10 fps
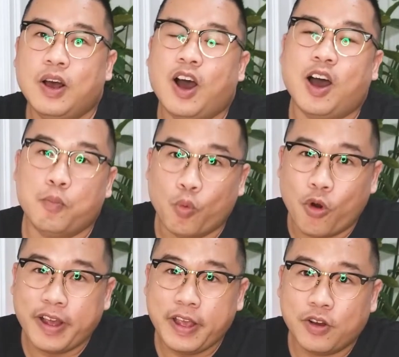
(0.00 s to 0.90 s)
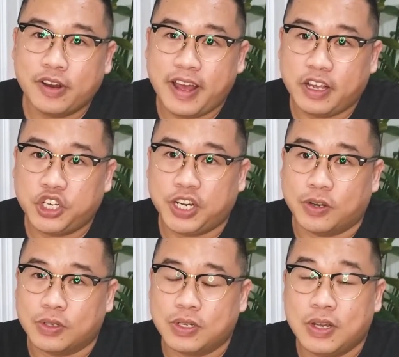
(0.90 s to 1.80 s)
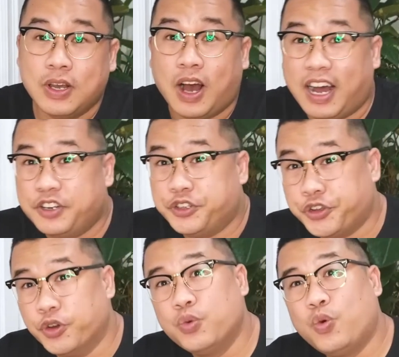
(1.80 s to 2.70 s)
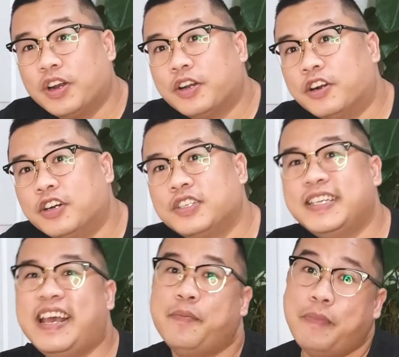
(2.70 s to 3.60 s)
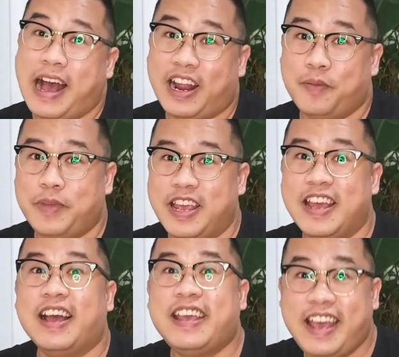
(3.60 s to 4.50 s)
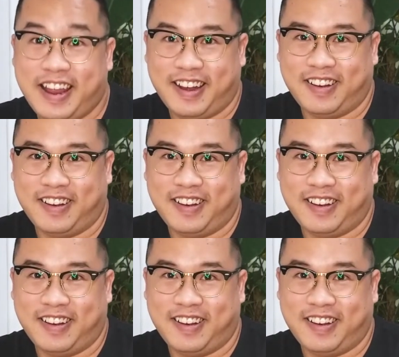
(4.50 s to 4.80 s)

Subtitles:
I'm walking on eggshells. I don't want her to get mad at me again.